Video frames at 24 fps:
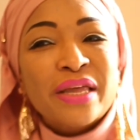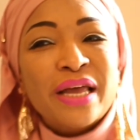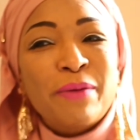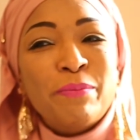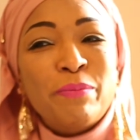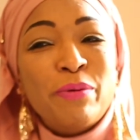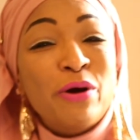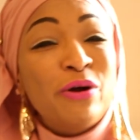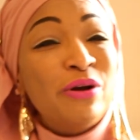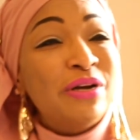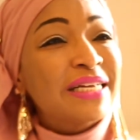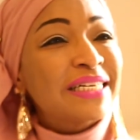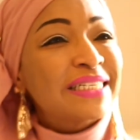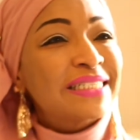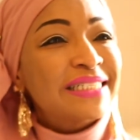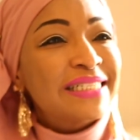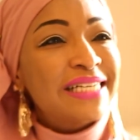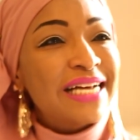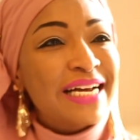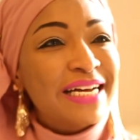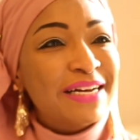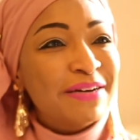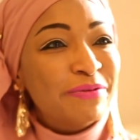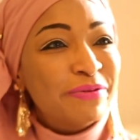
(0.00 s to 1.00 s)

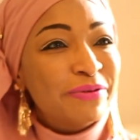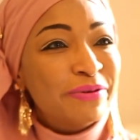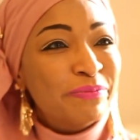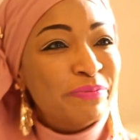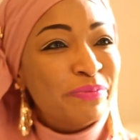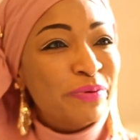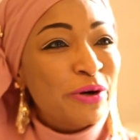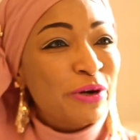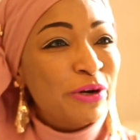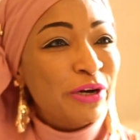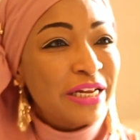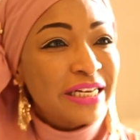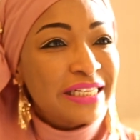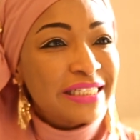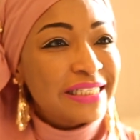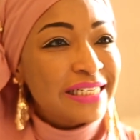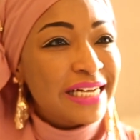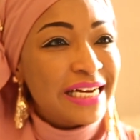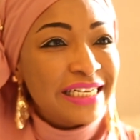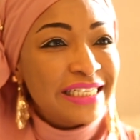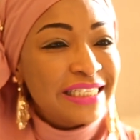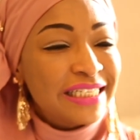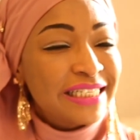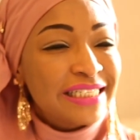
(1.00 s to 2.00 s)
polling
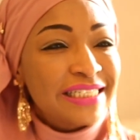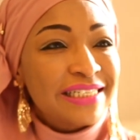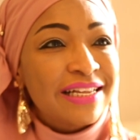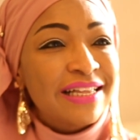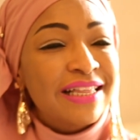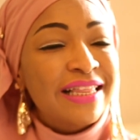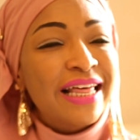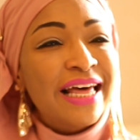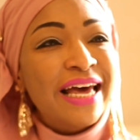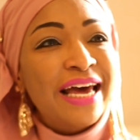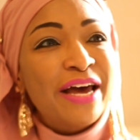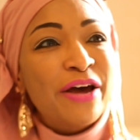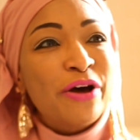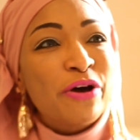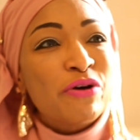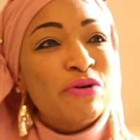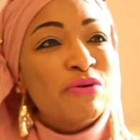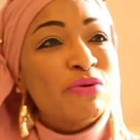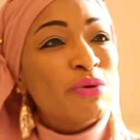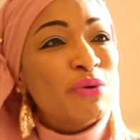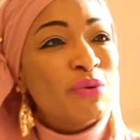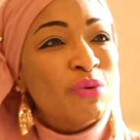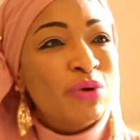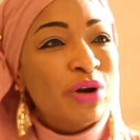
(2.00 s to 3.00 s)
stations are there
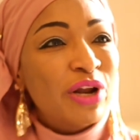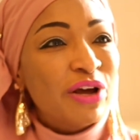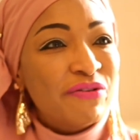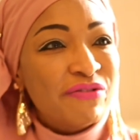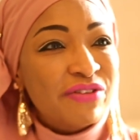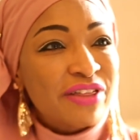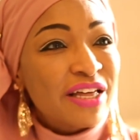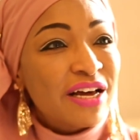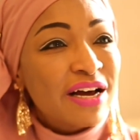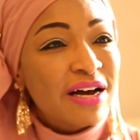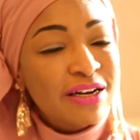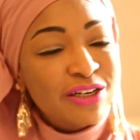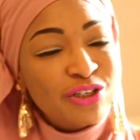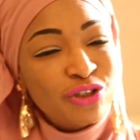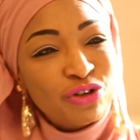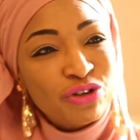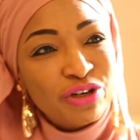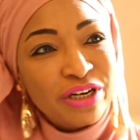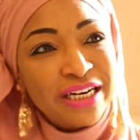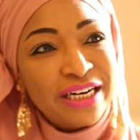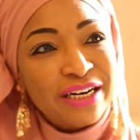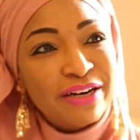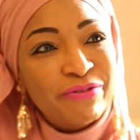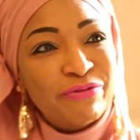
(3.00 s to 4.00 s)
all over the
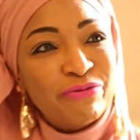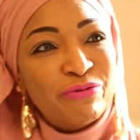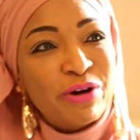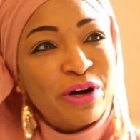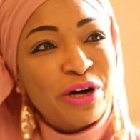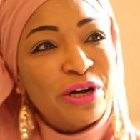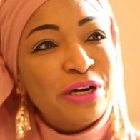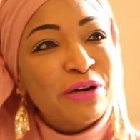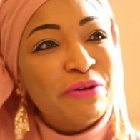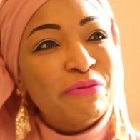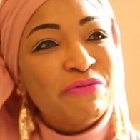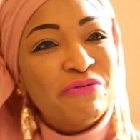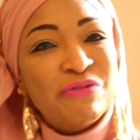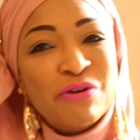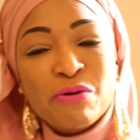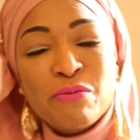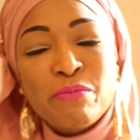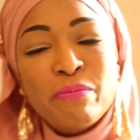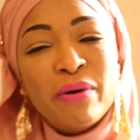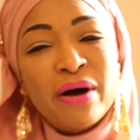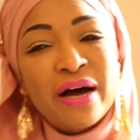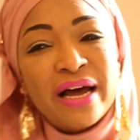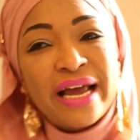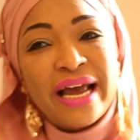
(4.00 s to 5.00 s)
country, and if we're going to
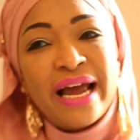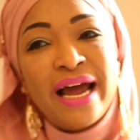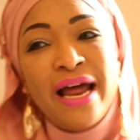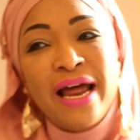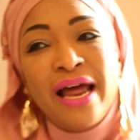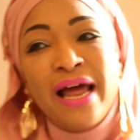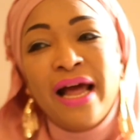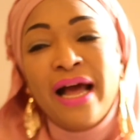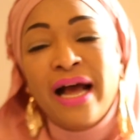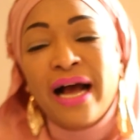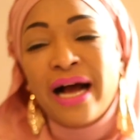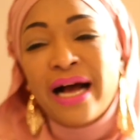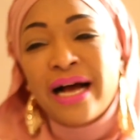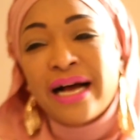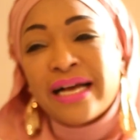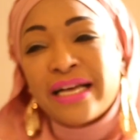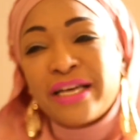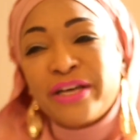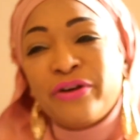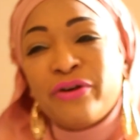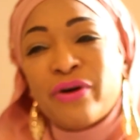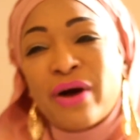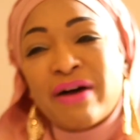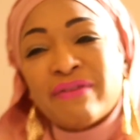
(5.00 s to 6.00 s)
vote by,
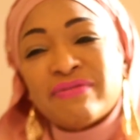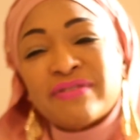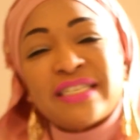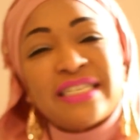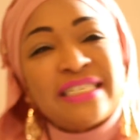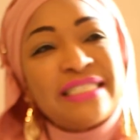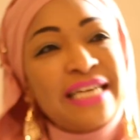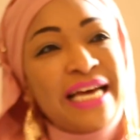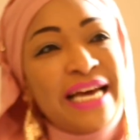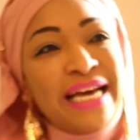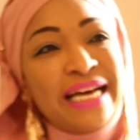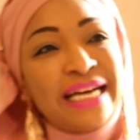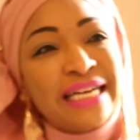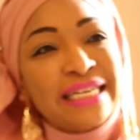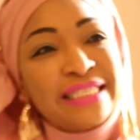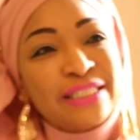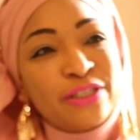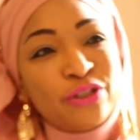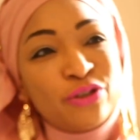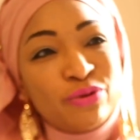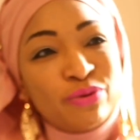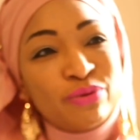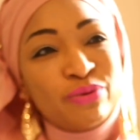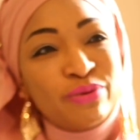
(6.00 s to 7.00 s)
you have to take it
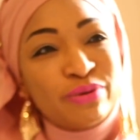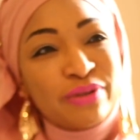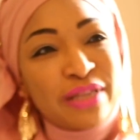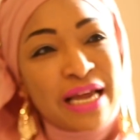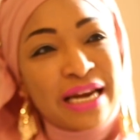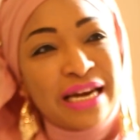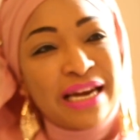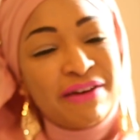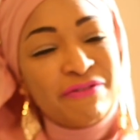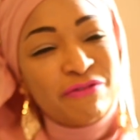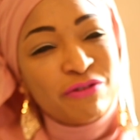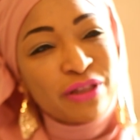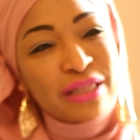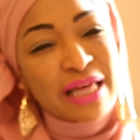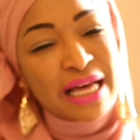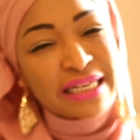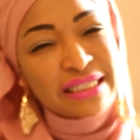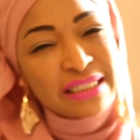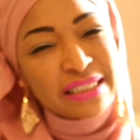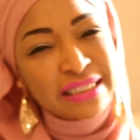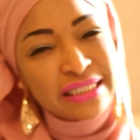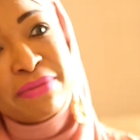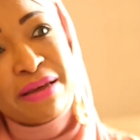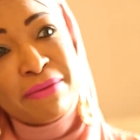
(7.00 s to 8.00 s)
to that level. There's
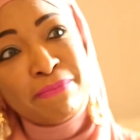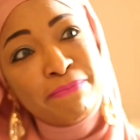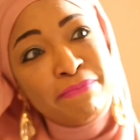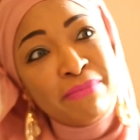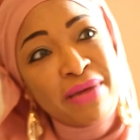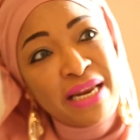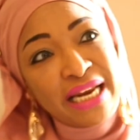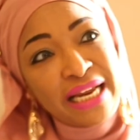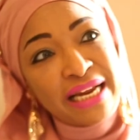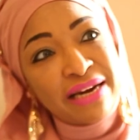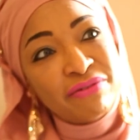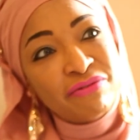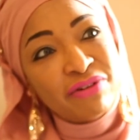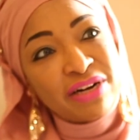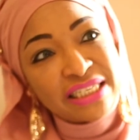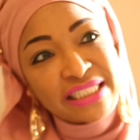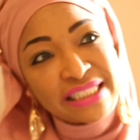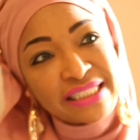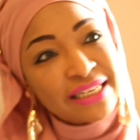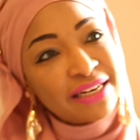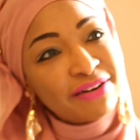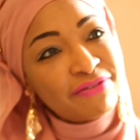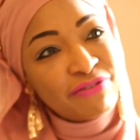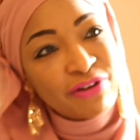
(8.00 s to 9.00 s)
6 million
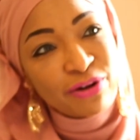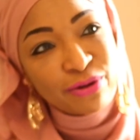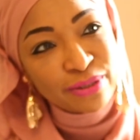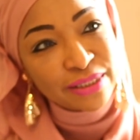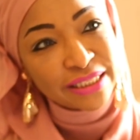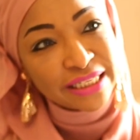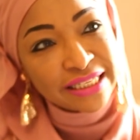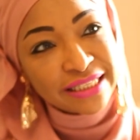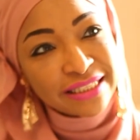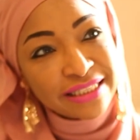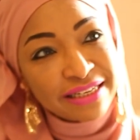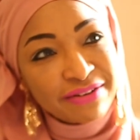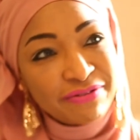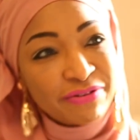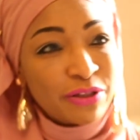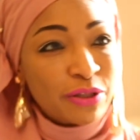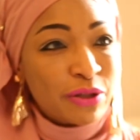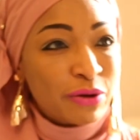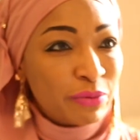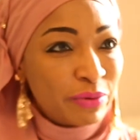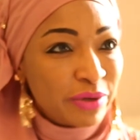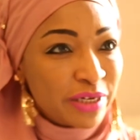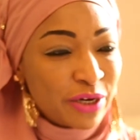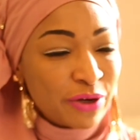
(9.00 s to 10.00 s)
registered voters, even
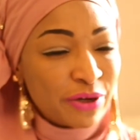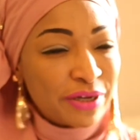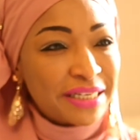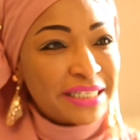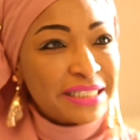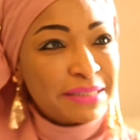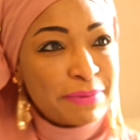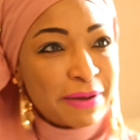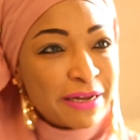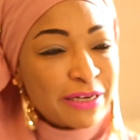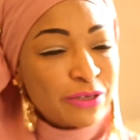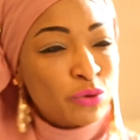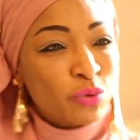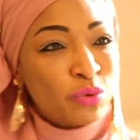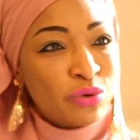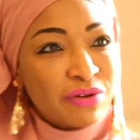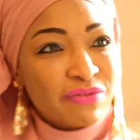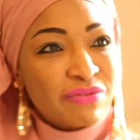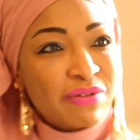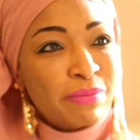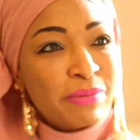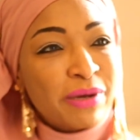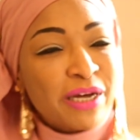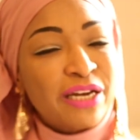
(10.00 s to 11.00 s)
though we don't expect all
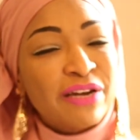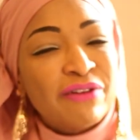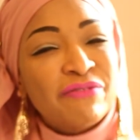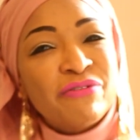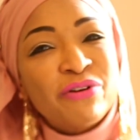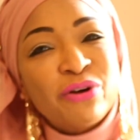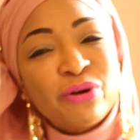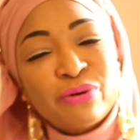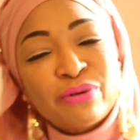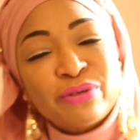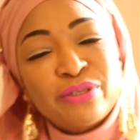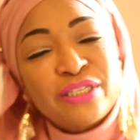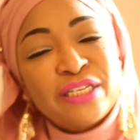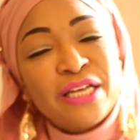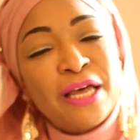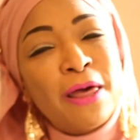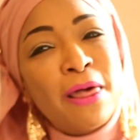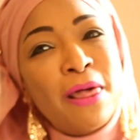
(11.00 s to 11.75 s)
of them are going to vote.